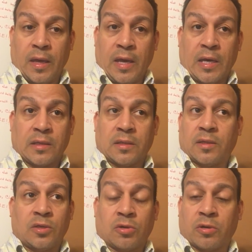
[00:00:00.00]
And
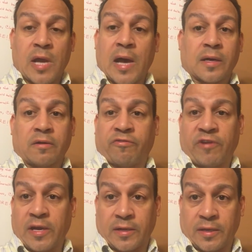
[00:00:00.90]
you're not going to
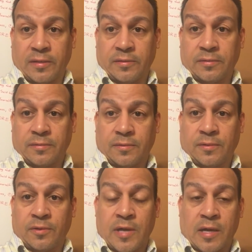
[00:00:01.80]
find it.
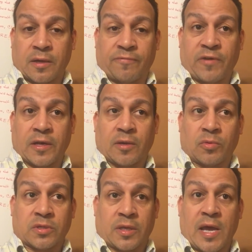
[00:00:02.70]
You're not going to find it.
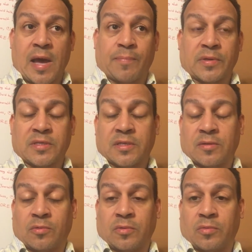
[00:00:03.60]
What's going to happen is
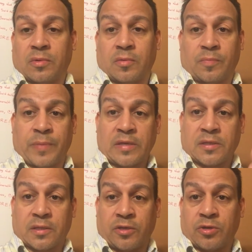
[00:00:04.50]

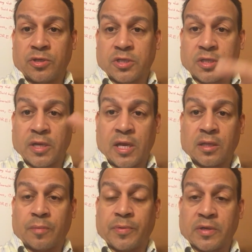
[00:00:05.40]
basically you're just going to
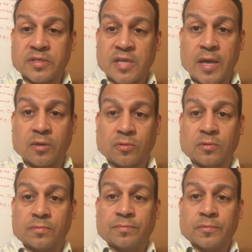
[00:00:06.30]
end up in a
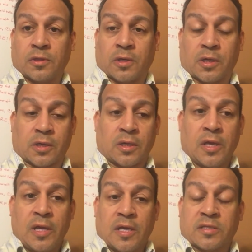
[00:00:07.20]
cycle.
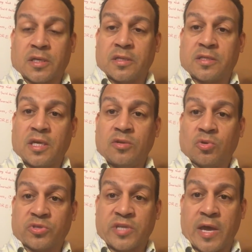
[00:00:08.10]
It's a
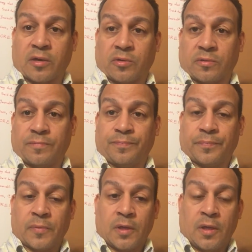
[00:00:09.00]
continual cycle.
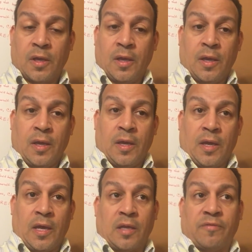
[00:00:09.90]

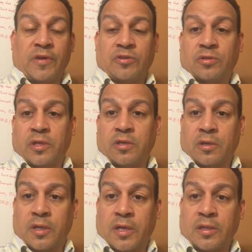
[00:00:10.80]
And eventually you're
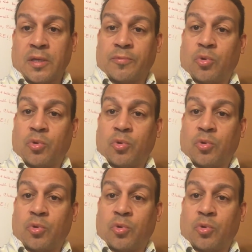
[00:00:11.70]
going to end up